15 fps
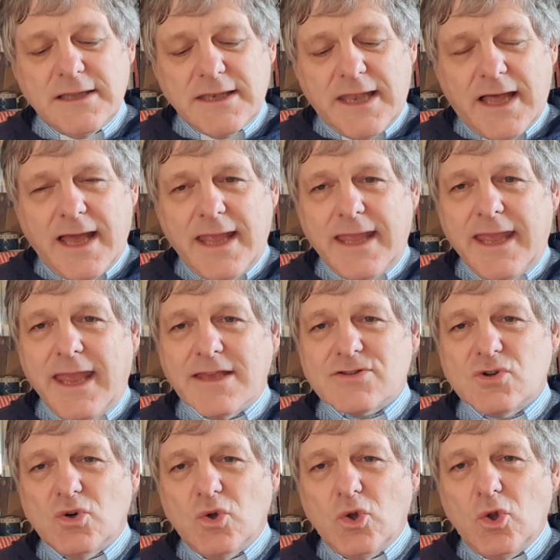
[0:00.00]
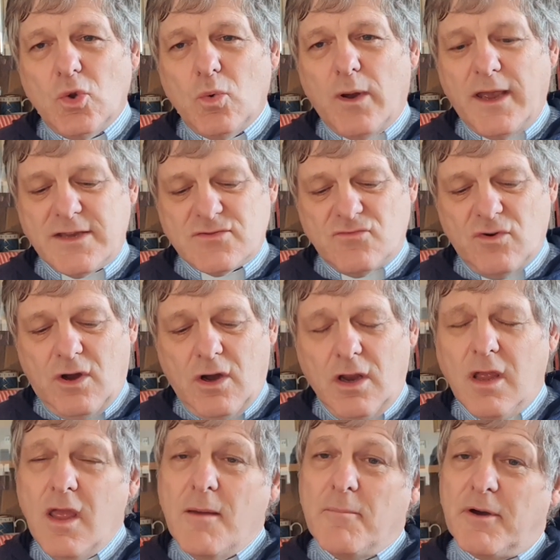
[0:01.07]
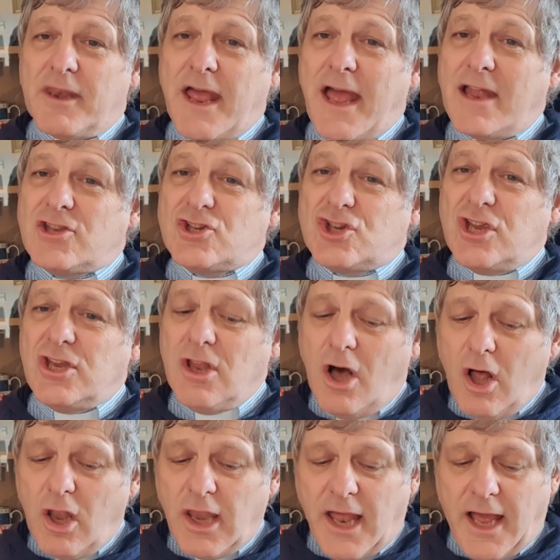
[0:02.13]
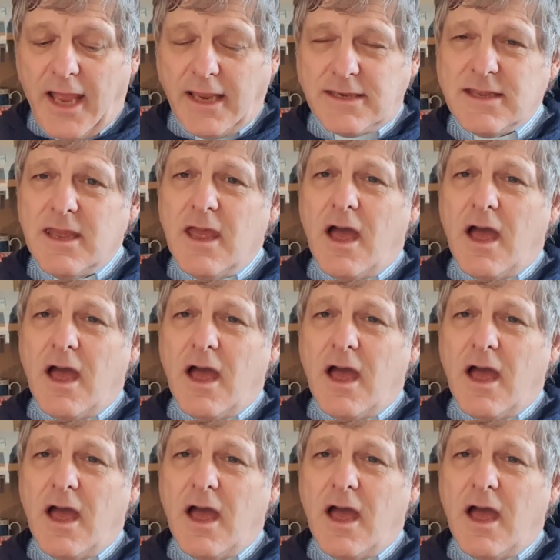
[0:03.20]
lying is always wrong, but had she not lied,